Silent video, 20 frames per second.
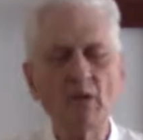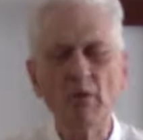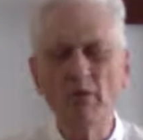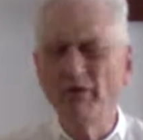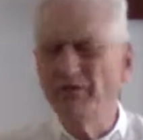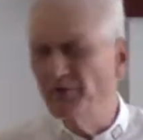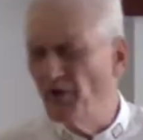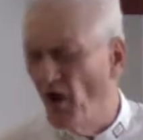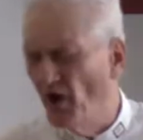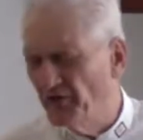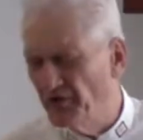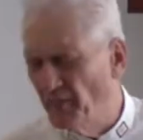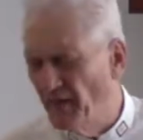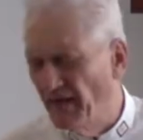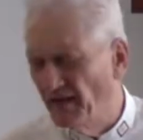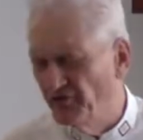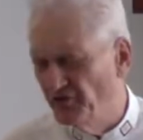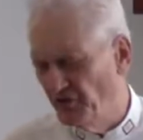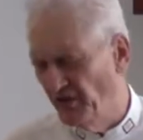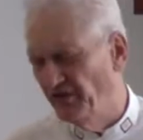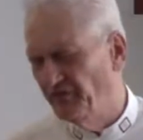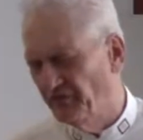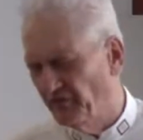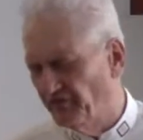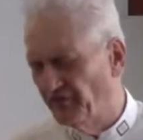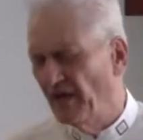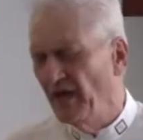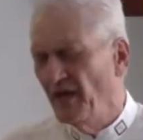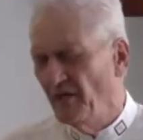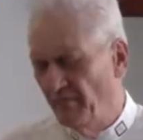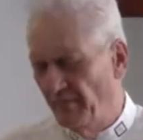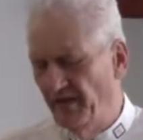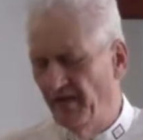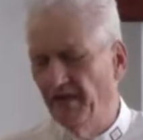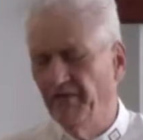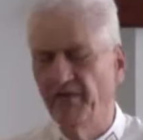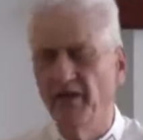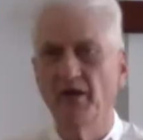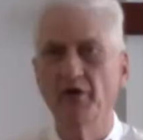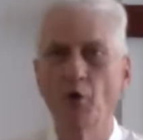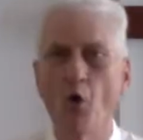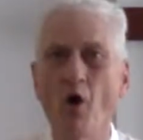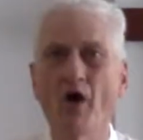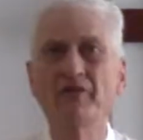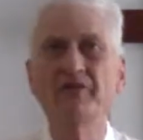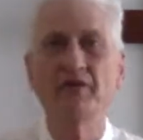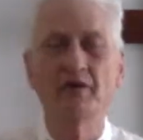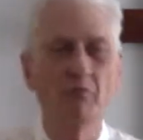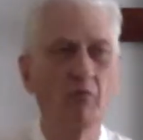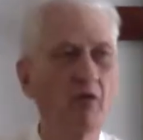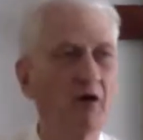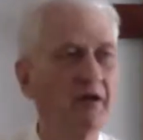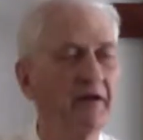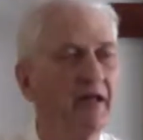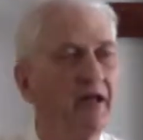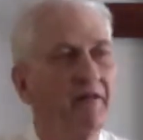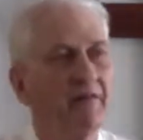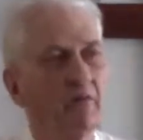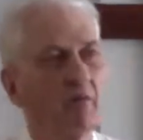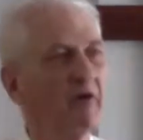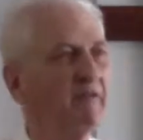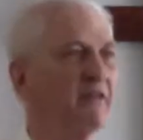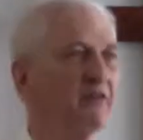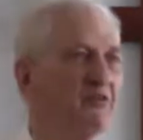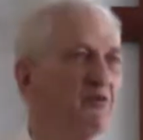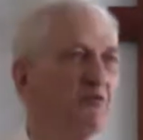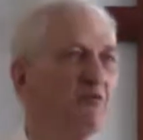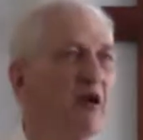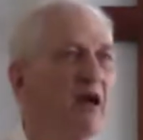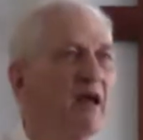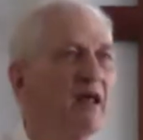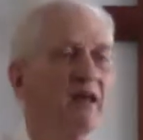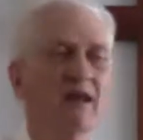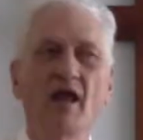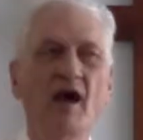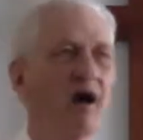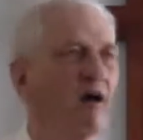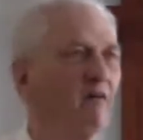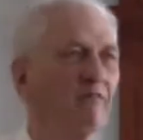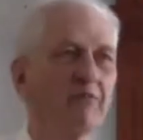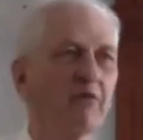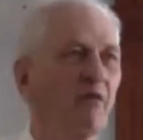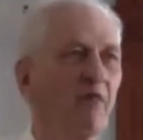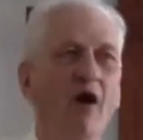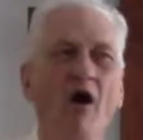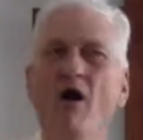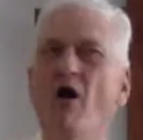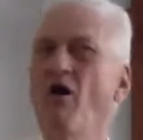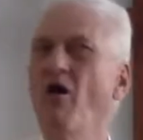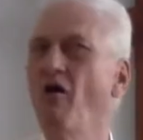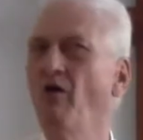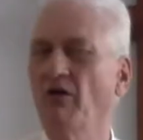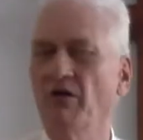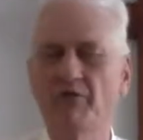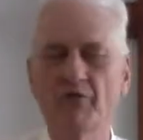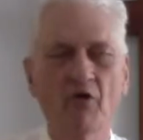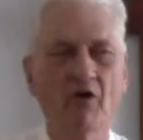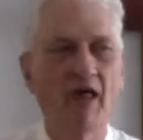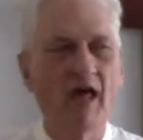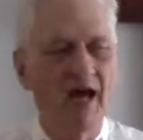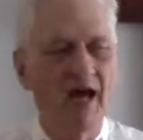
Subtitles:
We've talked about Jesus being the anointed one, the one that you love with all of your